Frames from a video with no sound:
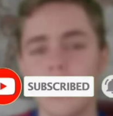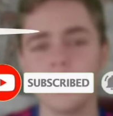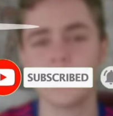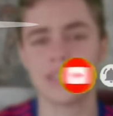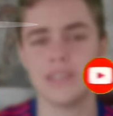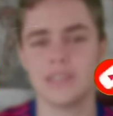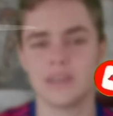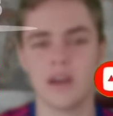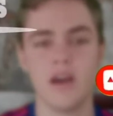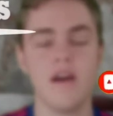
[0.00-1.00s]
next
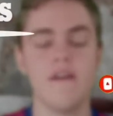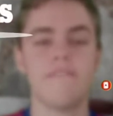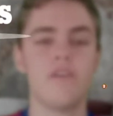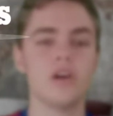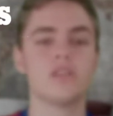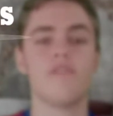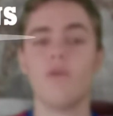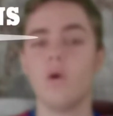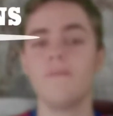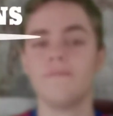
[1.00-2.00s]
season. First of
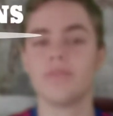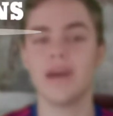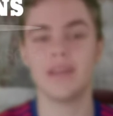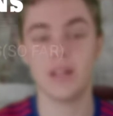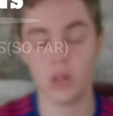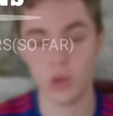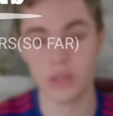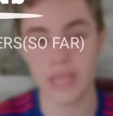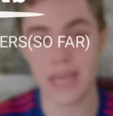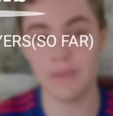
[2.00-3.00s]
all, they didn't
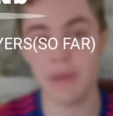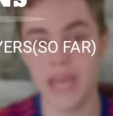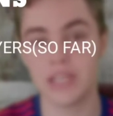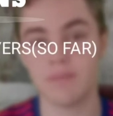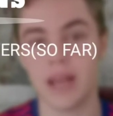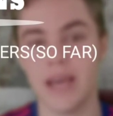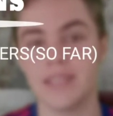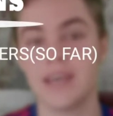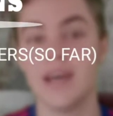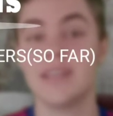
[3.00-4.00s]
lose any major
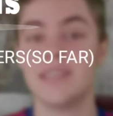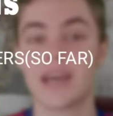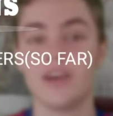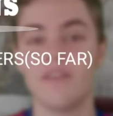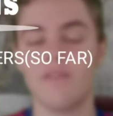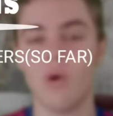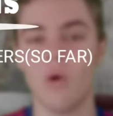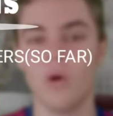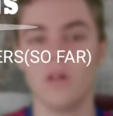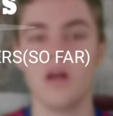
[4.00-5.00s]
players. Second of
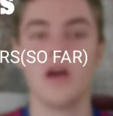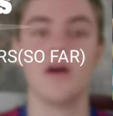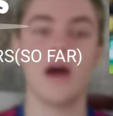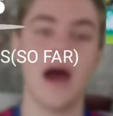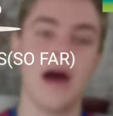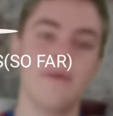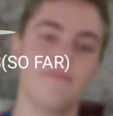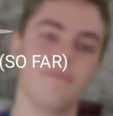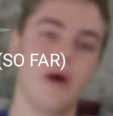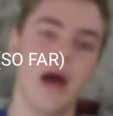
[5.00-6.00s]
all,
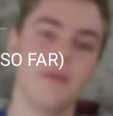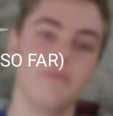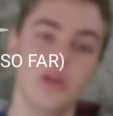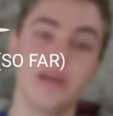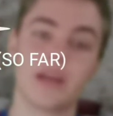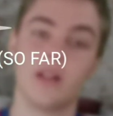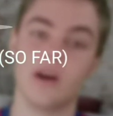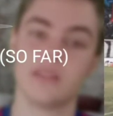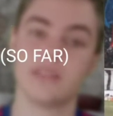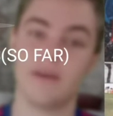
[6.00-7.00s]
Bayern Munich
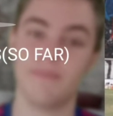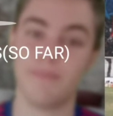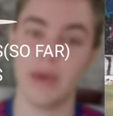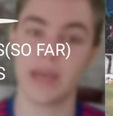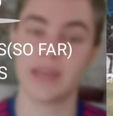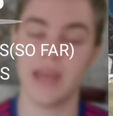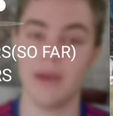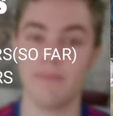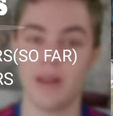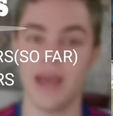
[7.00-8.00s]
lost some big
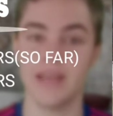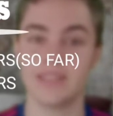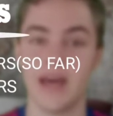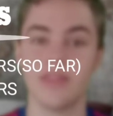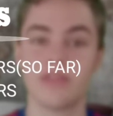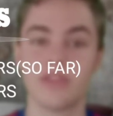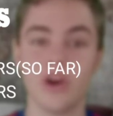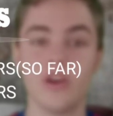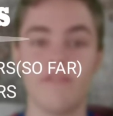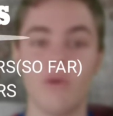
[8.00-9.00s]
name players. And
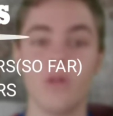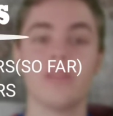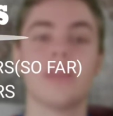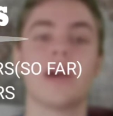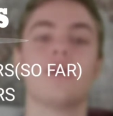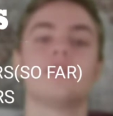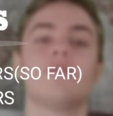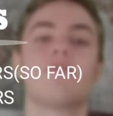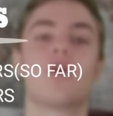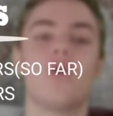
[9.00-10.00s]
third of all, they got
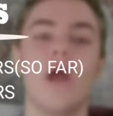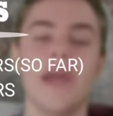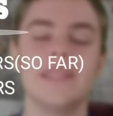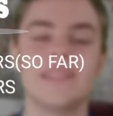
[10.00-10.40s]
some great